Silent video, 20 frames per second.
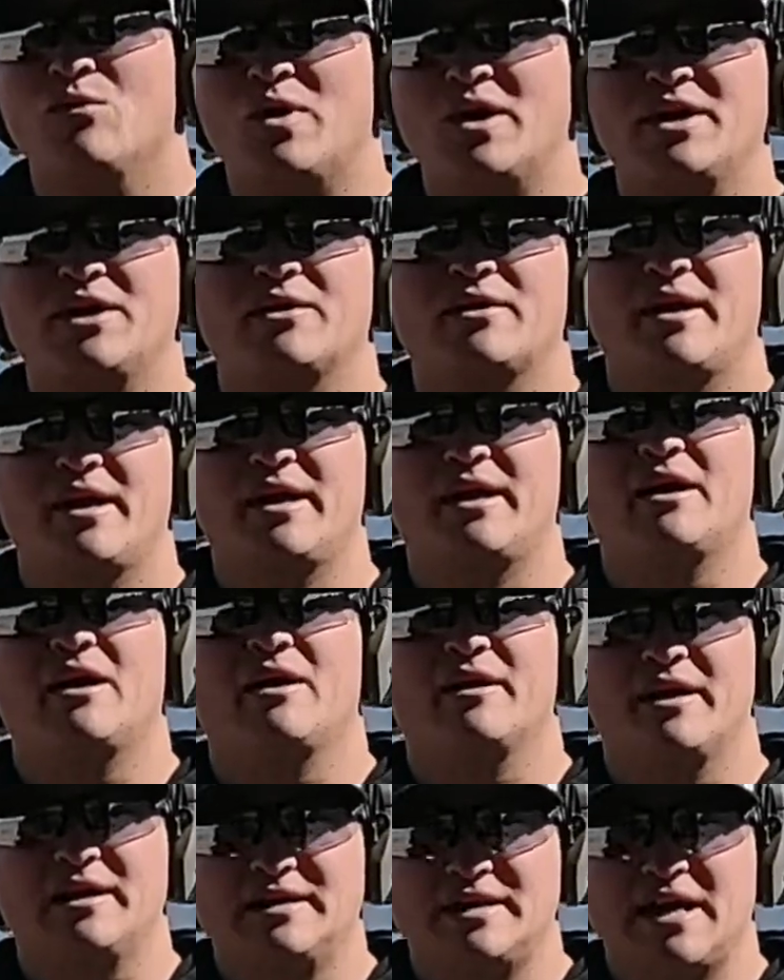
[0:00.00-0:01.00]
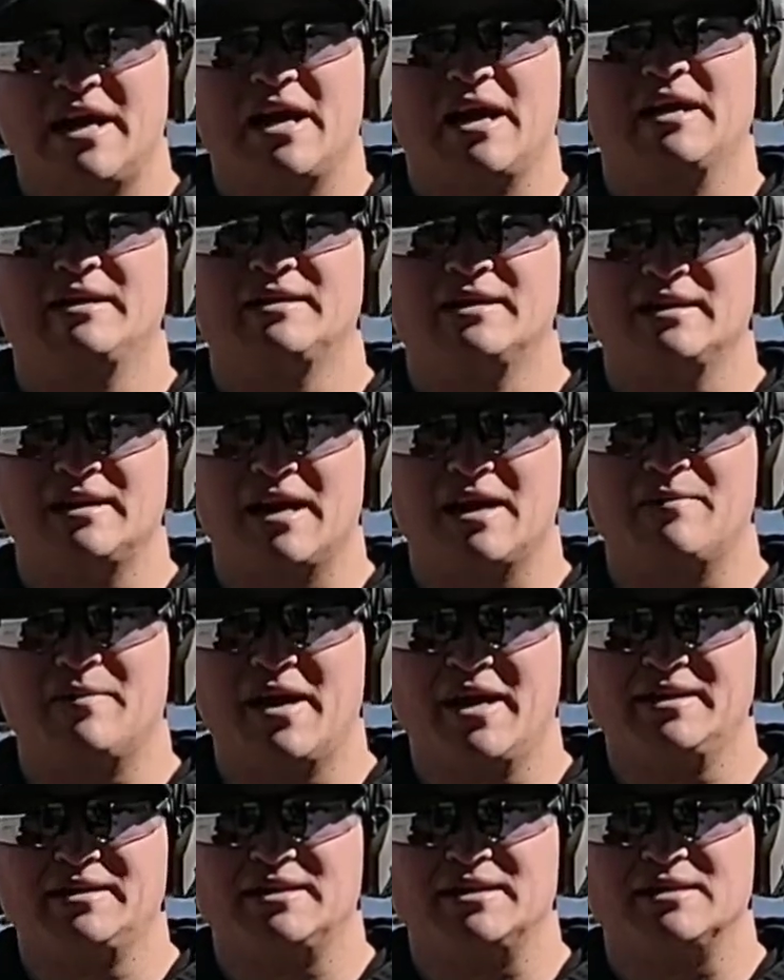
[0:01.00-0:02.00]
what you're in on a day-to-day
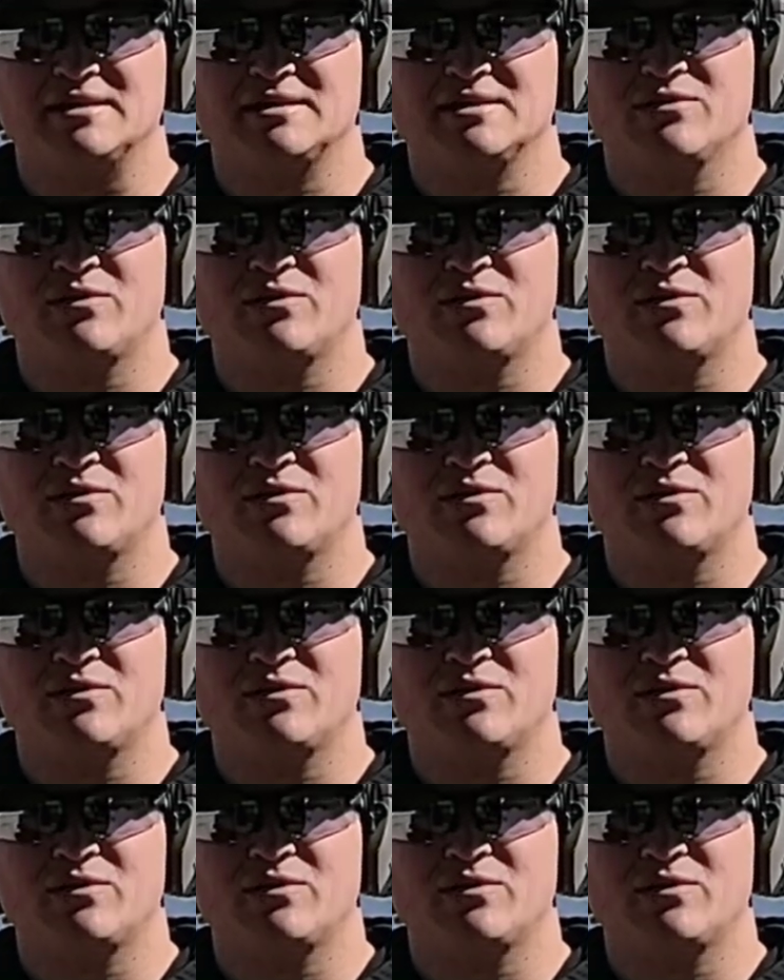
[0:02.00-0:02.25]
basis.